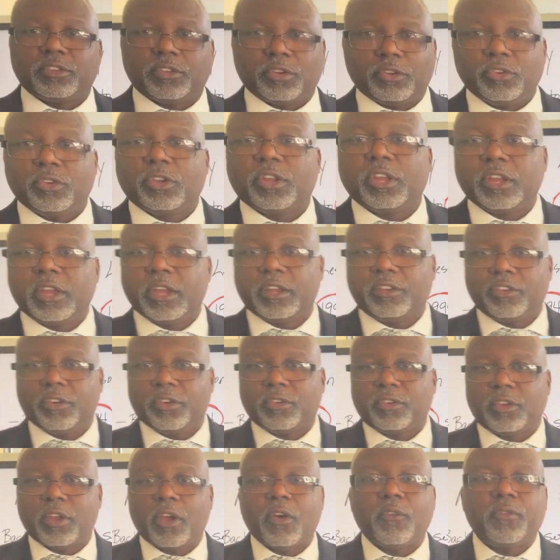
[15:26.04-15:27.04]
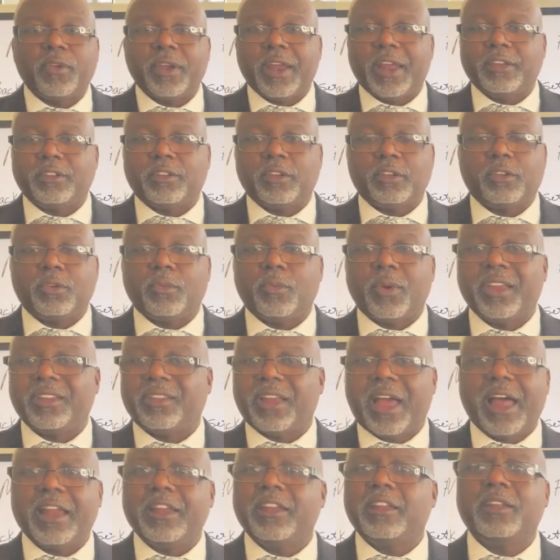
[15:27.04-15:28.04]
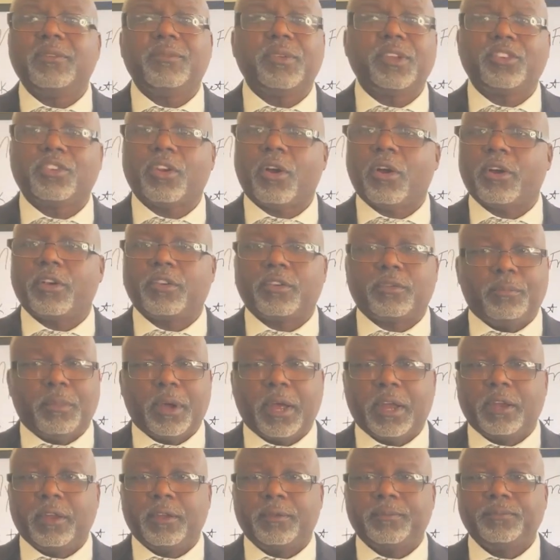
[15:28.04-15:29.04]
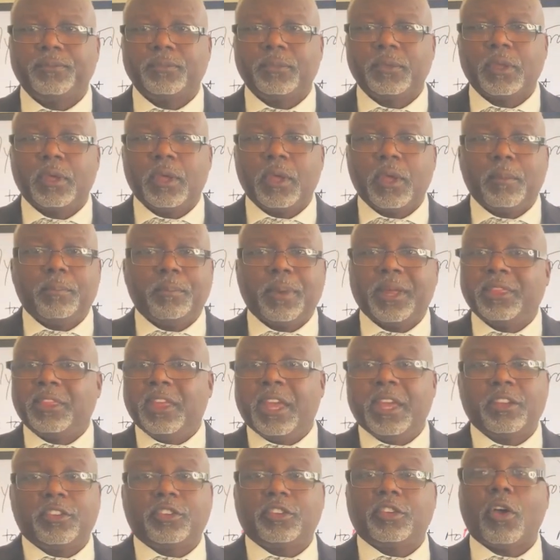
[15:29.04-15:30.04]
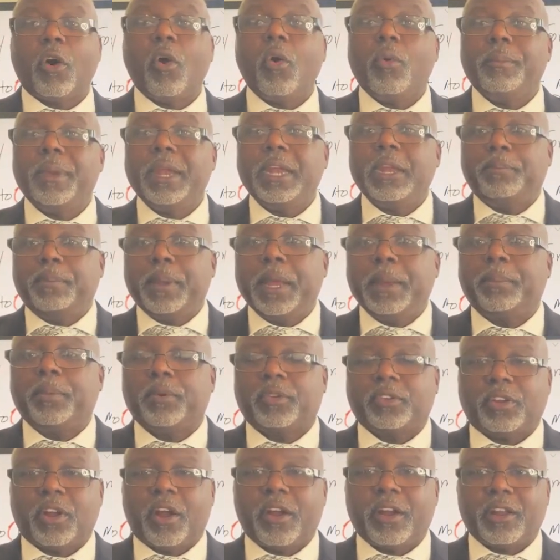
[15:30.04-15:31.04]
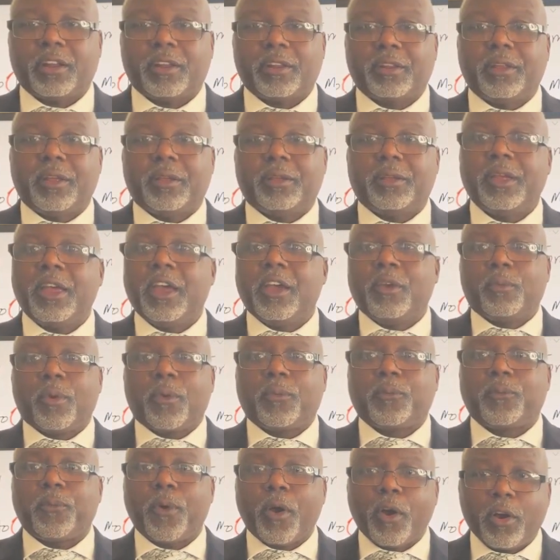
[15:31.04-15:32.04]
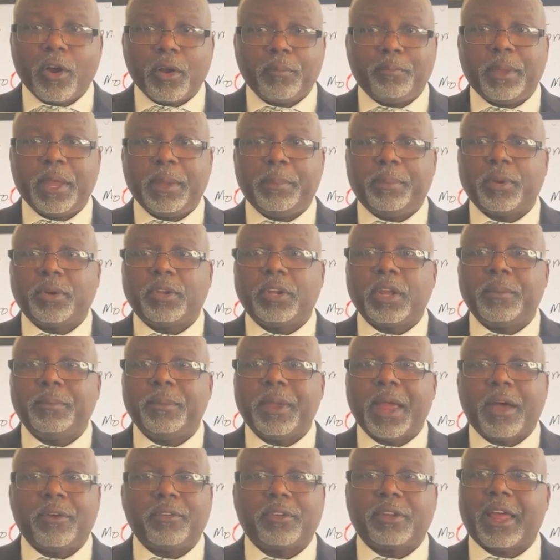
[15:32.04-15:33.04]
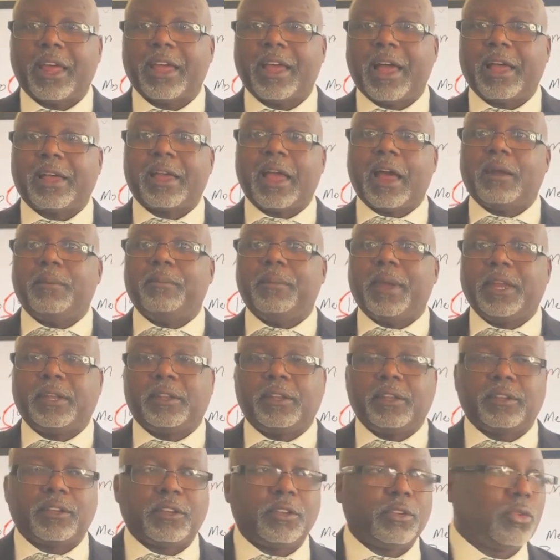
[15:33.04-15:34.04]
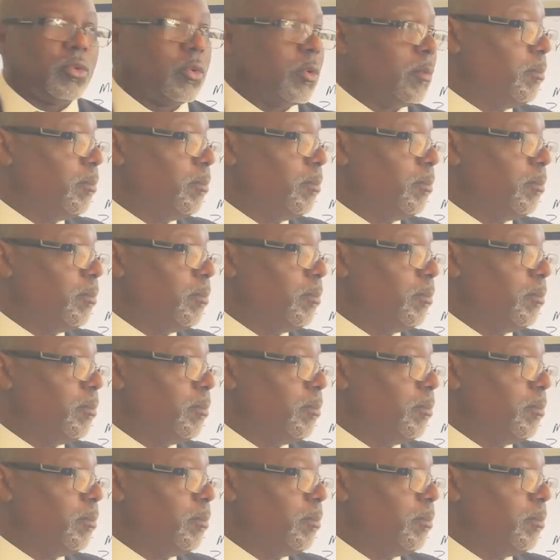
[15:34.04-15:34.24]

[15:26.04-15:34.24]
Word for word: so you can get yourself in that situation. I didn't even charge money. But then so many people started referring people to me. I was like, I got to make this into a